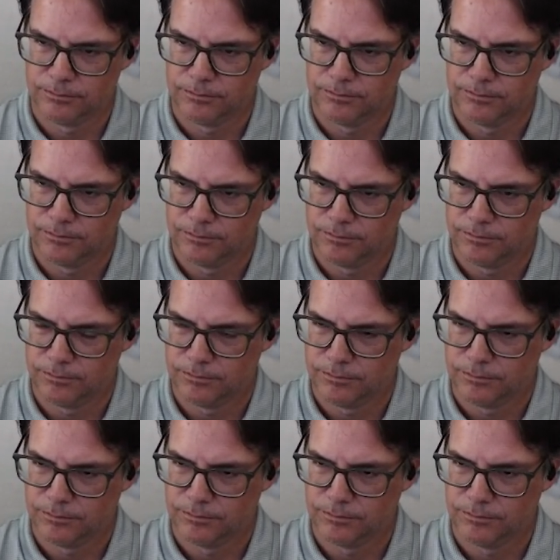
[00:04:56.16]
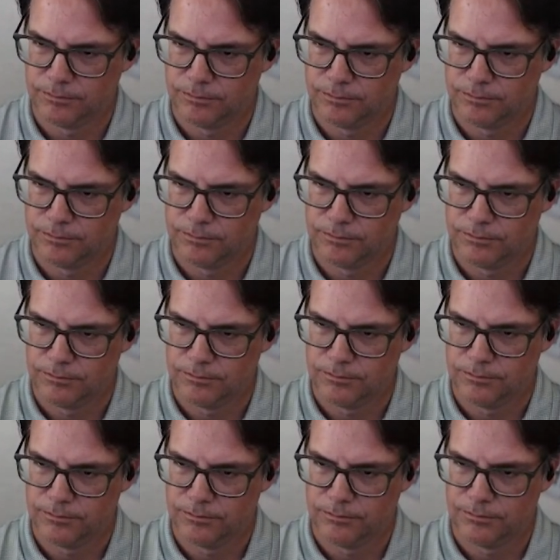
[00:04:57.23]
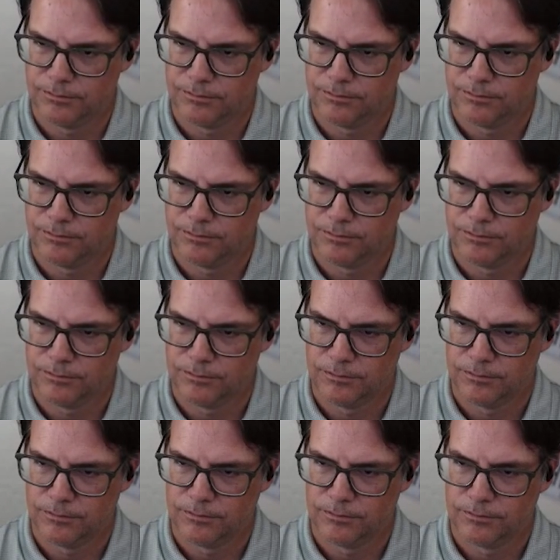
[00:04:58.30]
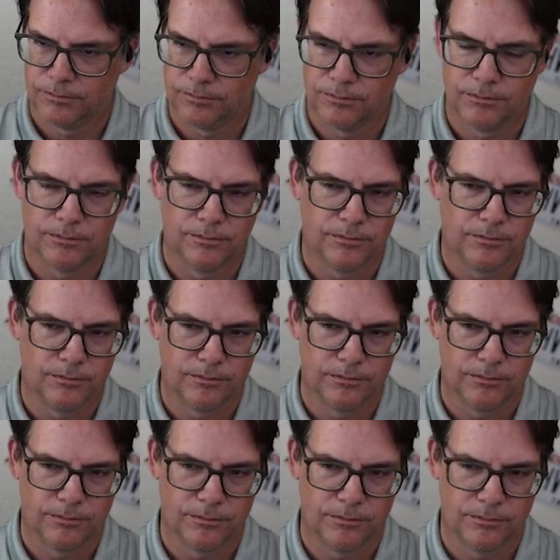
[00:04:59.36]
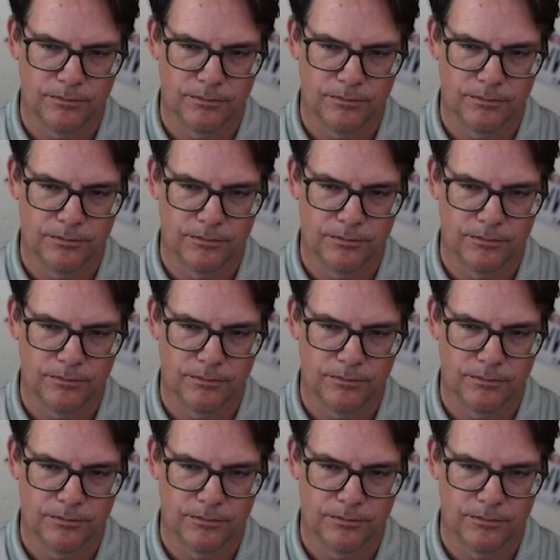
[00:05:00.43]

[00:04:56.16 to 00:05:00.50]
(silent)